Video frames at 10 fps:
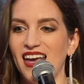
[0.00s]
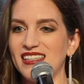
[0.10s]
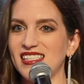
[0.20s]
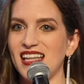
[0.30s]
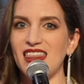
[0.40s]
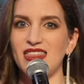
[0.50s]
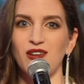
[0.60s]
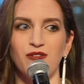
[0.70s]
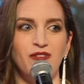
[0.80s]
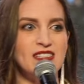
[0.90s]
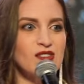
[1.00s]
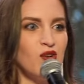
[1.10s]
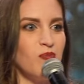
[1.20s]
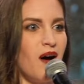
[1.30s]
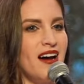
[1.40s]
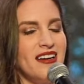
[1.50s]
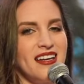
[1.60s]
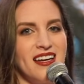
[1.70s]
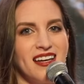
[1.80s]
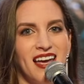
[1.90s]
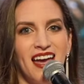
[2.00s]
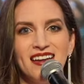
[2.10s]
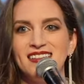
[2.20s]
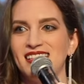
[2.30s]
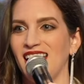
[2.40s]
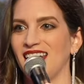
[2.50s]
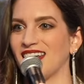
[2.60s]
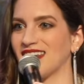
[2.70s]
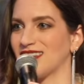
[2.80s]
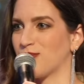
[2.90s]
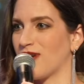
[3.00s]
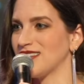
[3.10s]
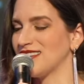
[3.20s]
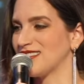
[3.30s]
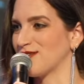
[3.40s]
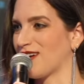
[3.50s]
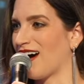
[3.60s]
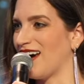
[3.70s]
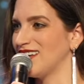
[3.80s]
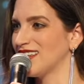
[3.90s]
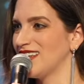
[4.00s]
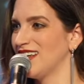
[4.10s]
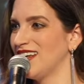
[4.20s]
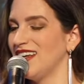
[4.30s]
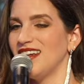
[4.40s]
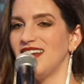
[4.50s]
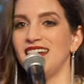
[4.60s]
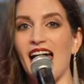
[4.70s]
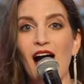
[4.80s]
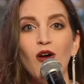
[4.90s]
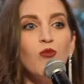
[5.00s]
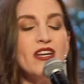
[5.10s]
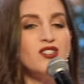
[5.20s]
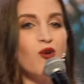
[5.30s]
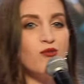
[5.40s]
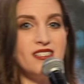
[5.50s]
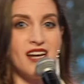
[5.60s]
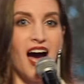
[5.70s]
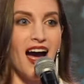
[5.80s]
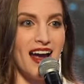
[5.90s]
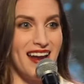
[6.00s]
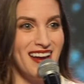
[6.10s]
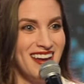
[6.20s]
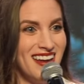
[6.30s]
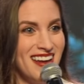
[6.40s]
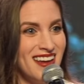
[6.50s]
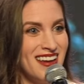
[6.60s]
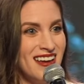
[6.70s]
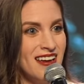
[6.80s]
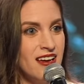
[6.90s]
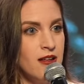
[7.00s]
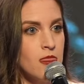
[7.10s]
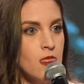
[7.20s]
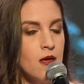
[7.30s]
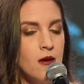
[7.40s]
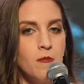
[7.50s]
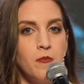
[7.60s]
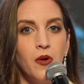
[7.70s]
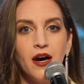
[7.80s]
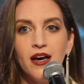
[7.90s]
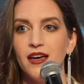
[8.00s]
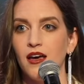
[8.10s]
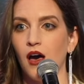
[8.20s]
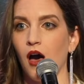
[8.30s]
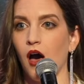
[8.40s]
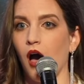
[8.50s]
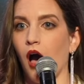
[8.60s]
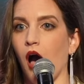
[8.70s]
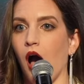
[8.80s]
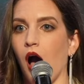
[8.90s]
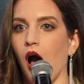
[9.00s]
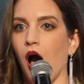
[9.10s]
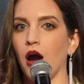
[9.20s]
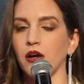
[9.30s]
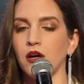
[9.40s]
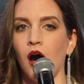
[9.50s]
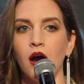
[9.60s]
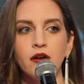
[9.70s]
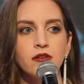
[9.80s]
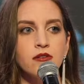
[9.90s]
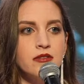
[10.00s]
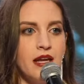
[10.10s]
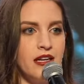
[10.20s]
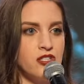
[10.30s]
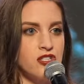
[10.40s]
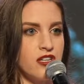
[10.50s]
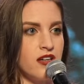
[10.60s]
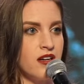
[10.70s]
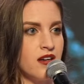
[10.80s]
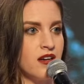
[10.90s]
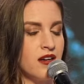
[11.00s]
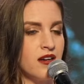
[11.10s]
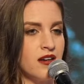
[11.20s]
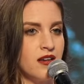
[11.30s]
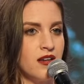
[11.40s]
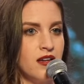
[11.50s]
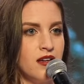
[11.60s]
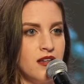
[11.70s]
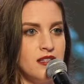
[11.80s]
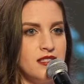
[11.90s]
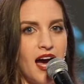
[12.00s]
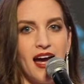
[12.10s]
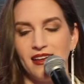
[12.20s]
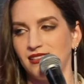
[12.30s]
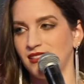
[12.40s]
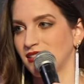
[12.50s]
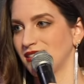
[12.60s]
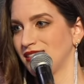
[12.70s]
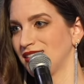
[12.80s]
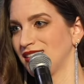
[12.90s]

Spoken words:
it's that their physical body can't take the presence of God. Now we don't die, but our carnal nature dies